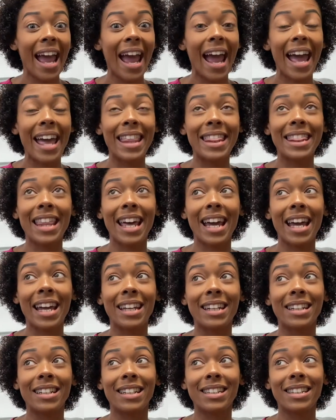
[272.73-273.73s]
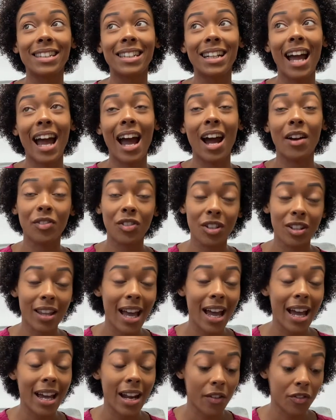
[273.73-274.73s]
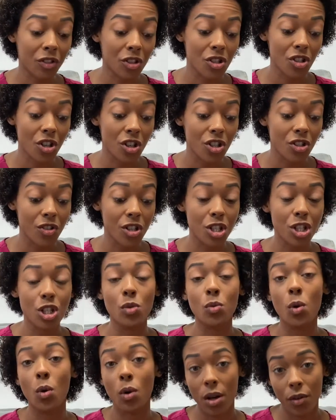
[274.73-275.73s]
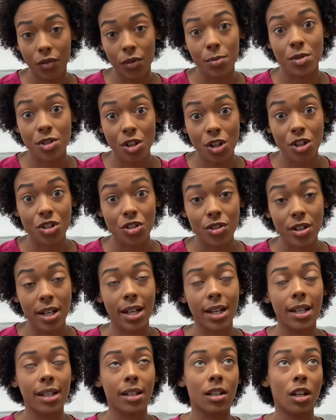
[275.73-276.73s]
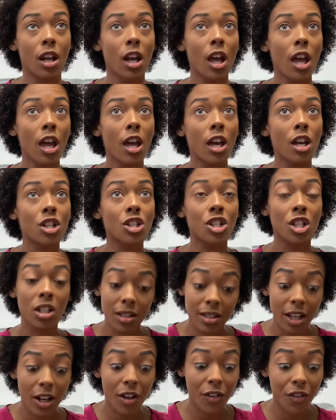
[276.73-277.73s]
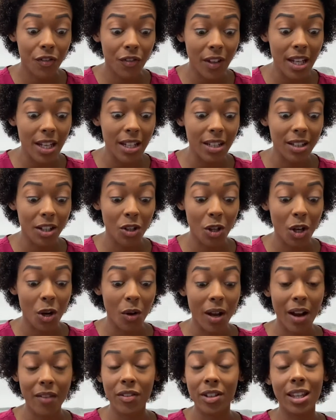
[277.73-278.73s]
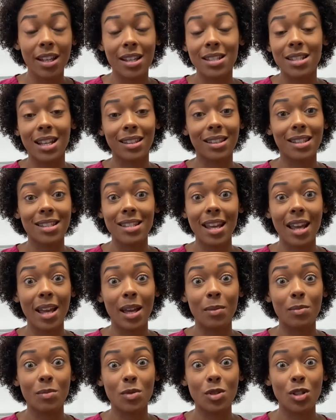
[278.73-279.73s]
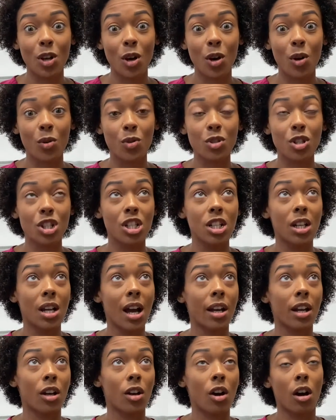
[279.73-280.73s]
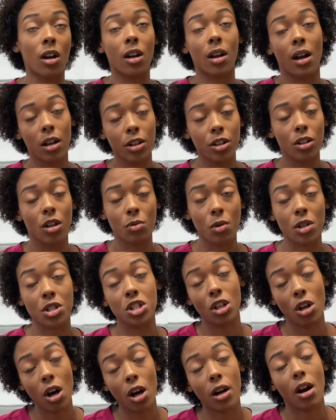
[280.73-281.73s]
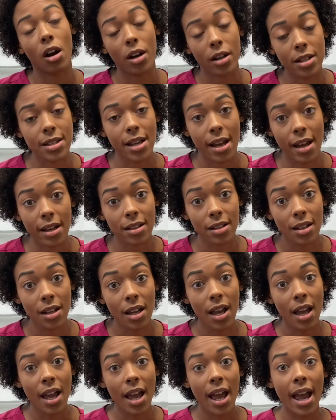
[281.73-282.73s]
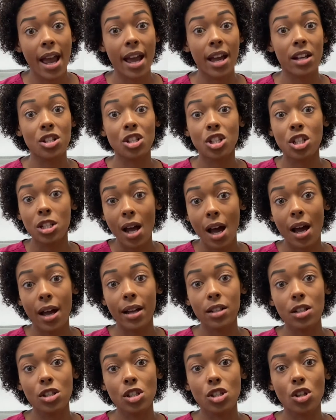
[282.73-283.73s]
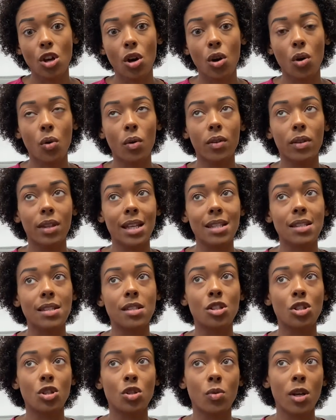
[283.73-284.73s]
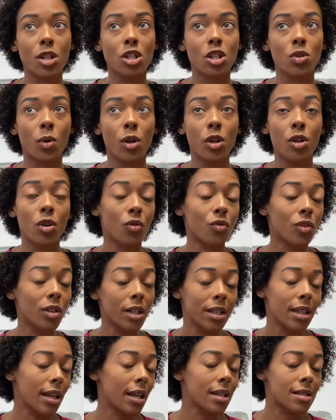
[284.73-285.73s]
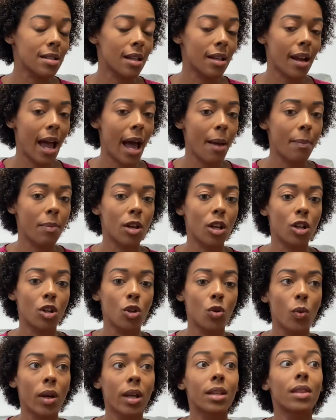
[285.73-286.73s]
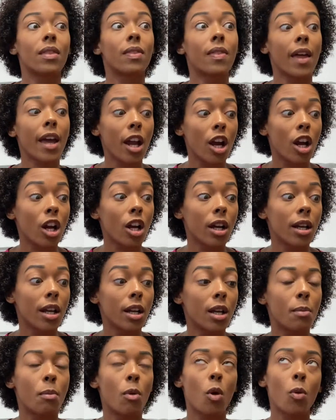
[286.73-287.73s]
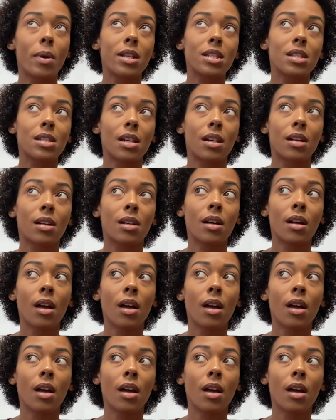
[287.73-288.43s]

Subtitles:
And then after that, after surgery, she woke up from surgery and she looked at her feet, you know, everything is not the same. So she kind of caught a heart attack and she died. So that's a situation where you don't really think it's going to happen, and you went there in a moment to